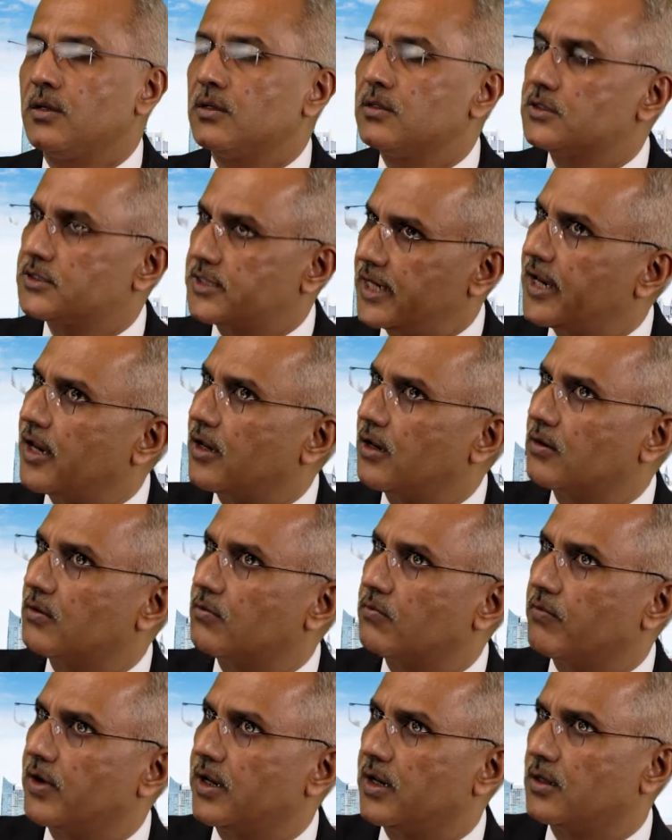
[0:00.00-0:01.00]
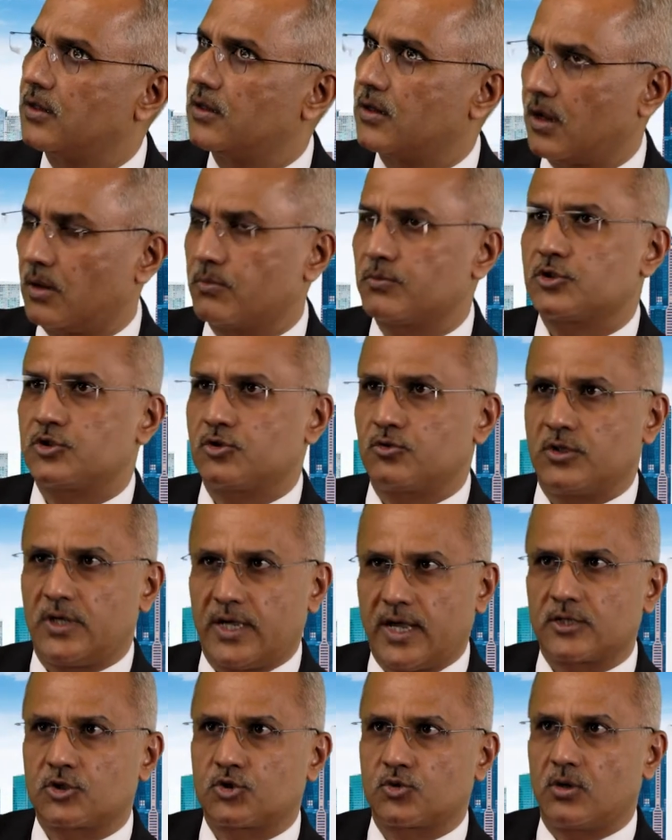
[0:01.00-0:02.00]
Second, when it comes to the
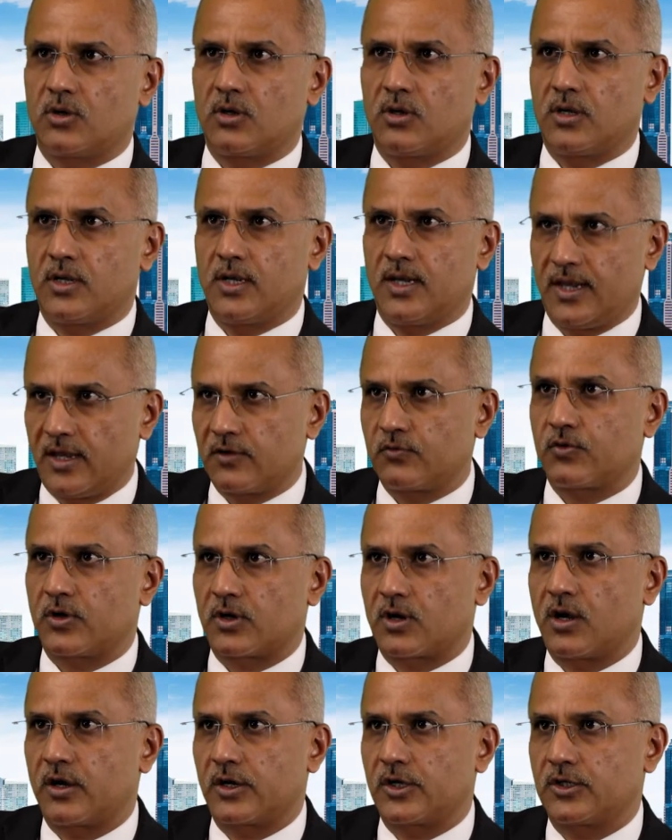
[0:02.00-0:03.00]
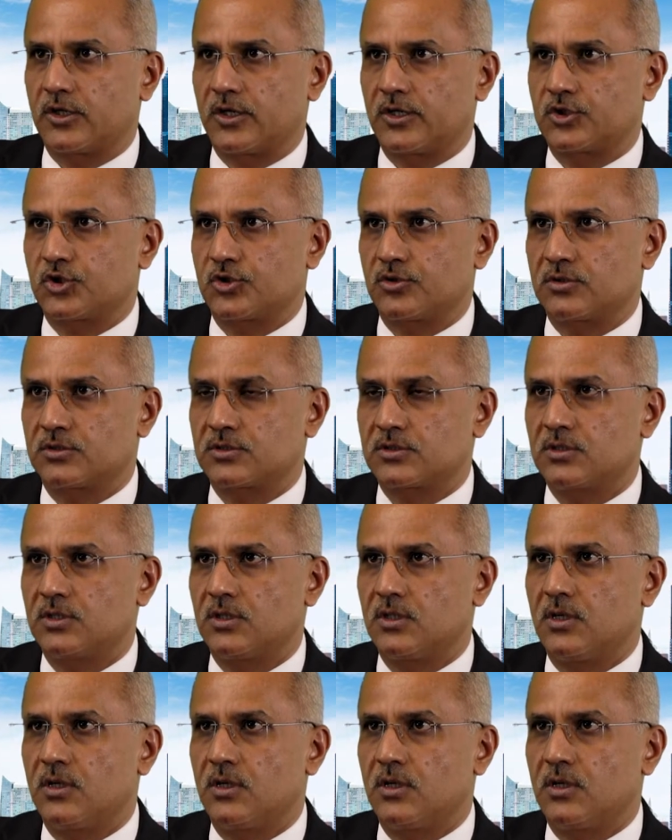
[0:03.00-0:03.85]
actual network architectures,